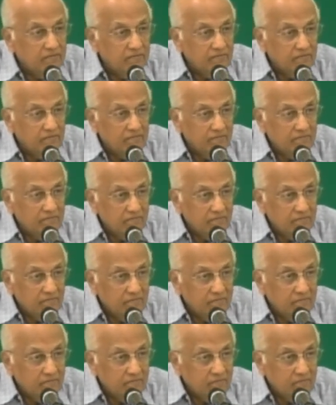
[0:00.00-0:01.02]

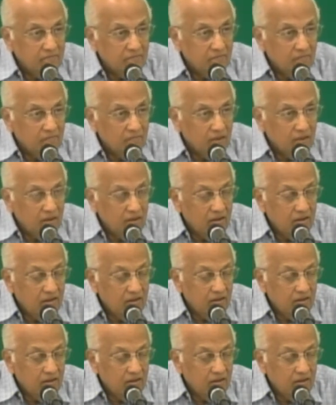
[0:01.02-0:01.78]
[no speech]